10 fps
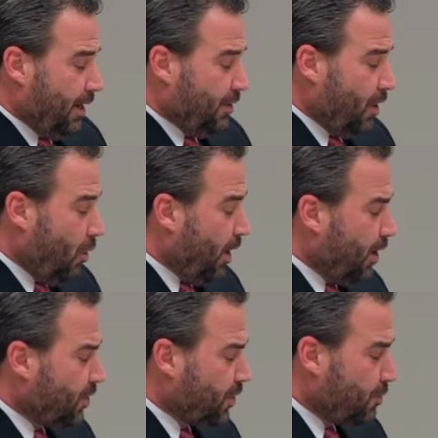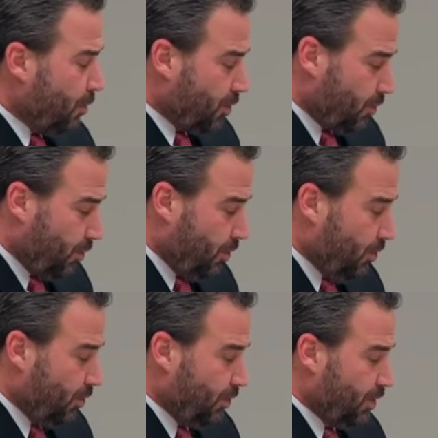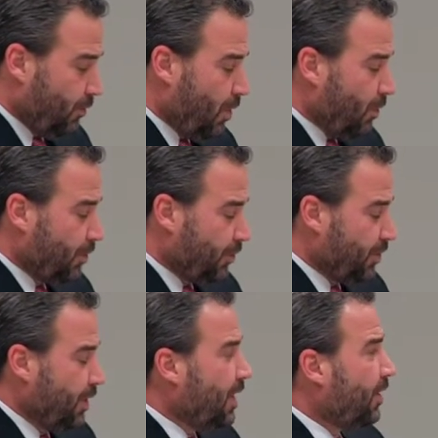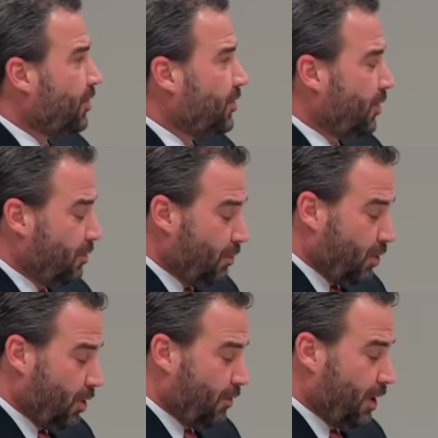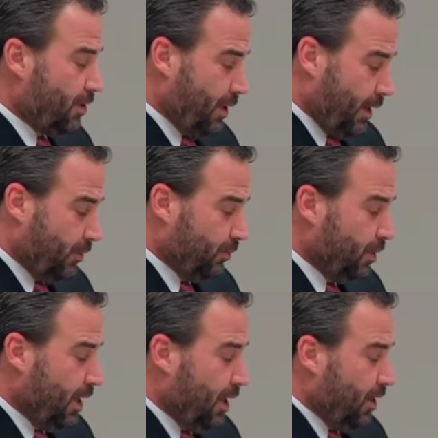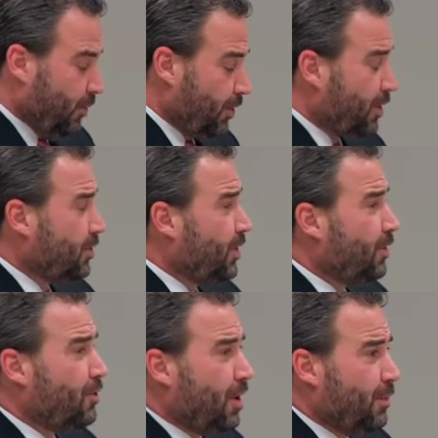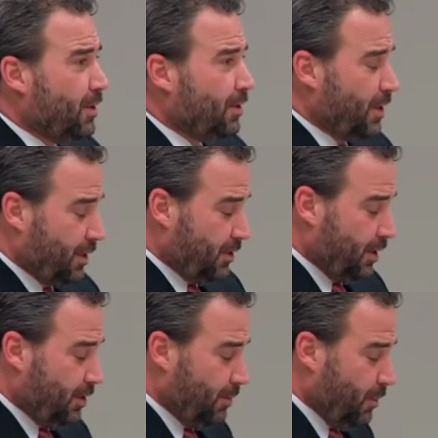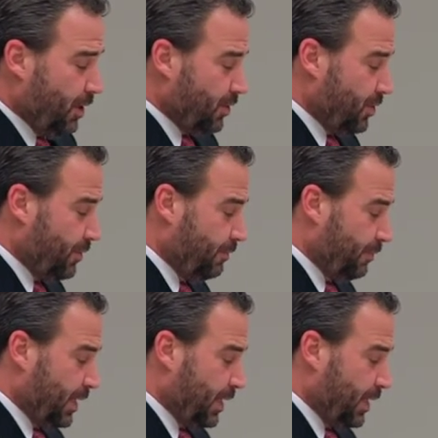Nowhere is this more true than what we will see on the southern border of our town, with the casino coming in the next 18 months.